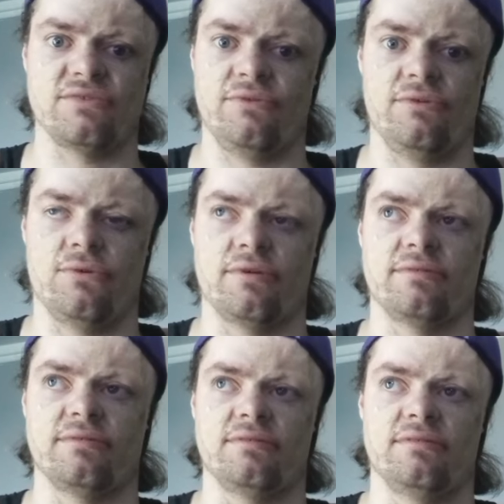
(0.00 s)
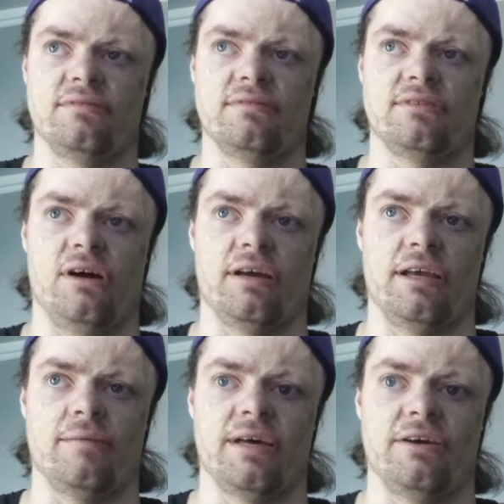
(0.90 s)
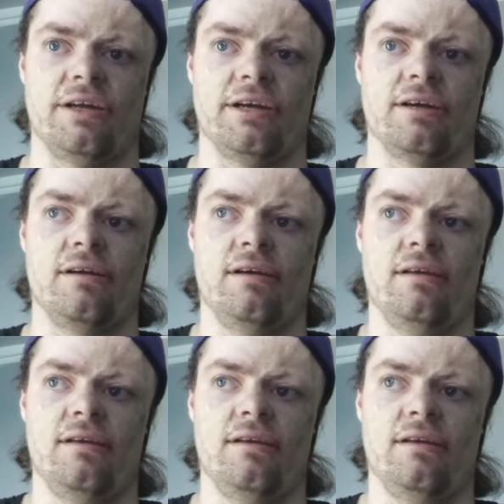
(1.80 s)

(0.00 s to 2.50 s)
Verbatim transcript: else really worth talking about here?